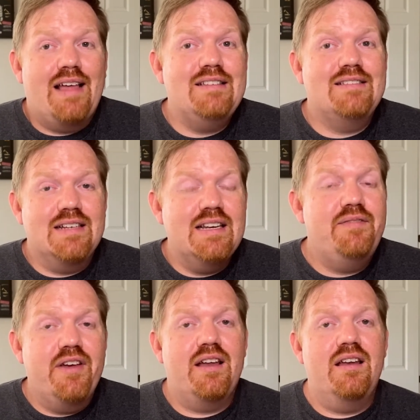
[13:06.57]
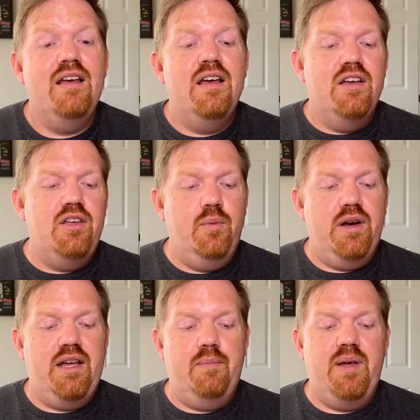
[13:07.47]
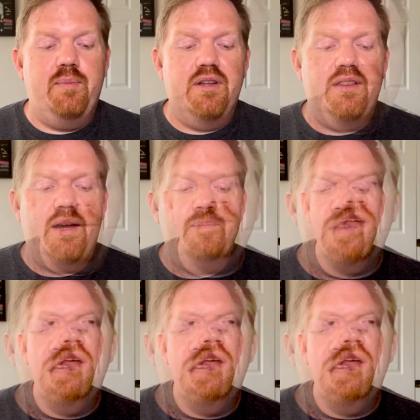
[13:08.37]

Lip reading: That's significant. You want to get people in there.